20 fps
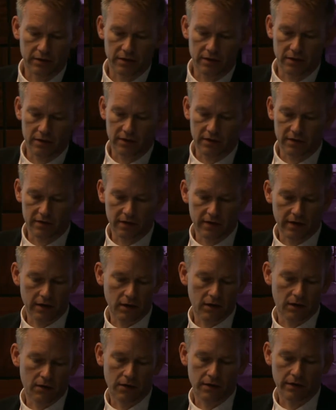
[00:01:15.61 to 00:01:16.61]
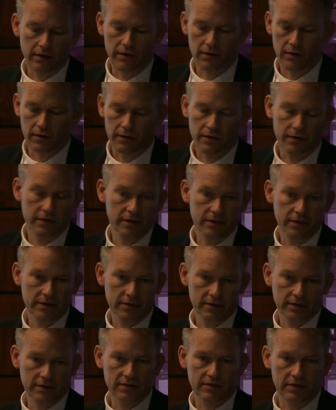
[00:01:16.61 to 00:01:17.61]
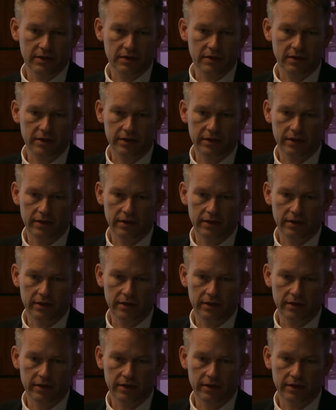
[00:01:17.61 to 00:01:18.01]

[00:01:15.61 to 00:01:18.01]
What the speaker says: this RRCT